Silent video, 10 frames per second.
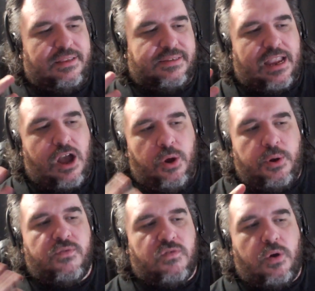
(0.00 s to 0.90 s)
like
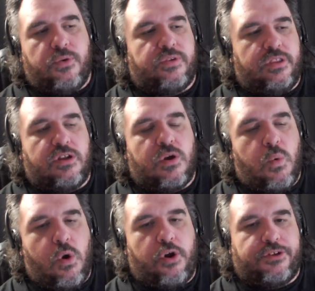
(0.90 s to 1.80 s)
Odo rolls into
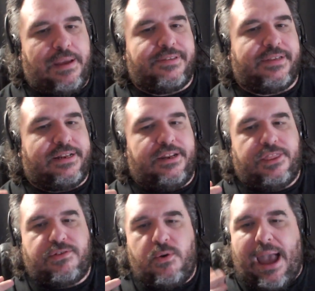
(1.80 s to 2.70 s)
Quarks basically to
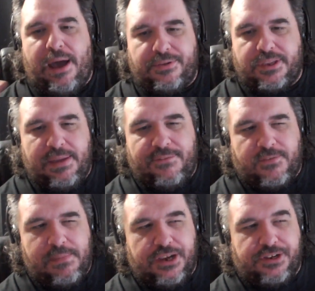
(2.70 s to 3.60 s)
throw out some
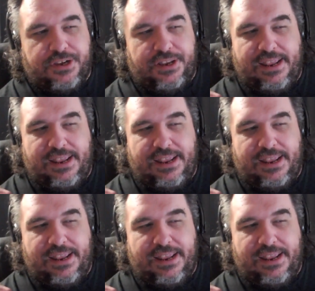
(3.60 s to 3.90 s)
information,